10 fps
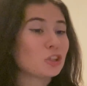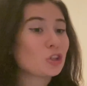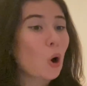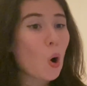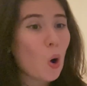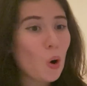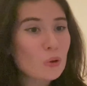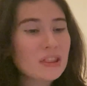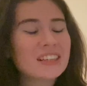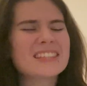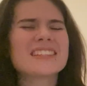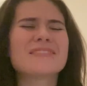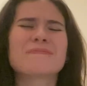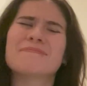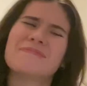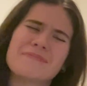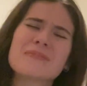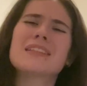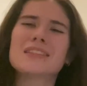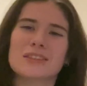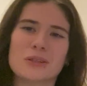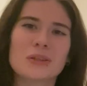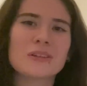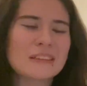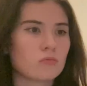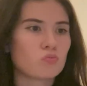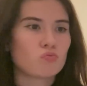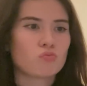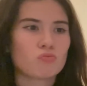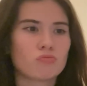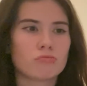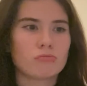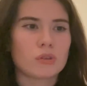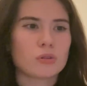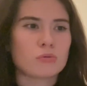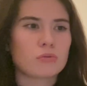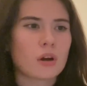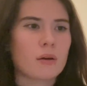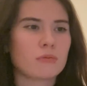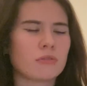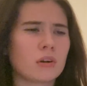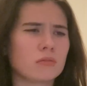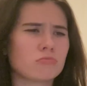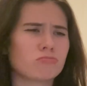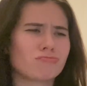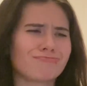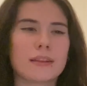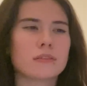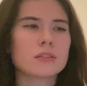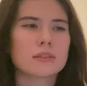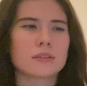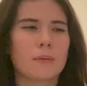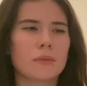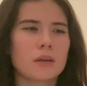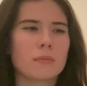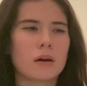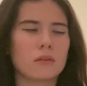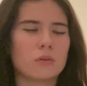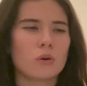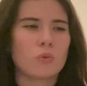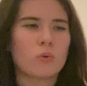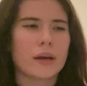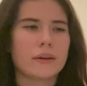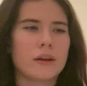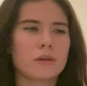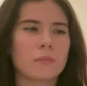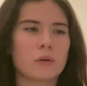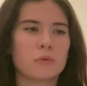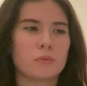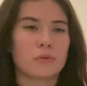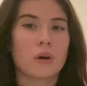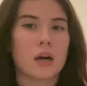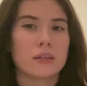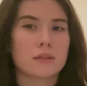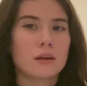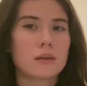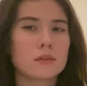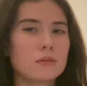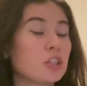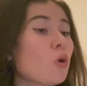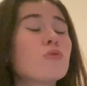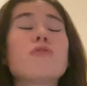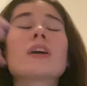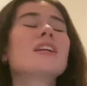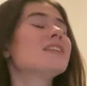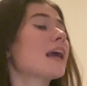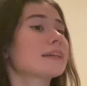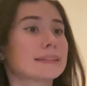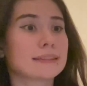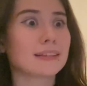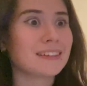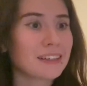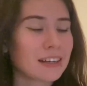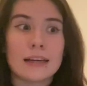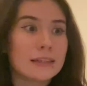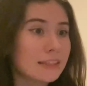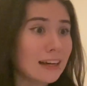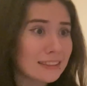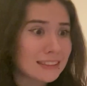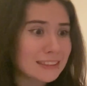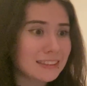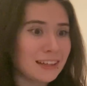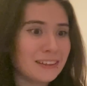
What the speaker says: Yo, this is good. You grab font. There is something about white hair, man with blue eyes, guys. Yo, fucking yes! Yes!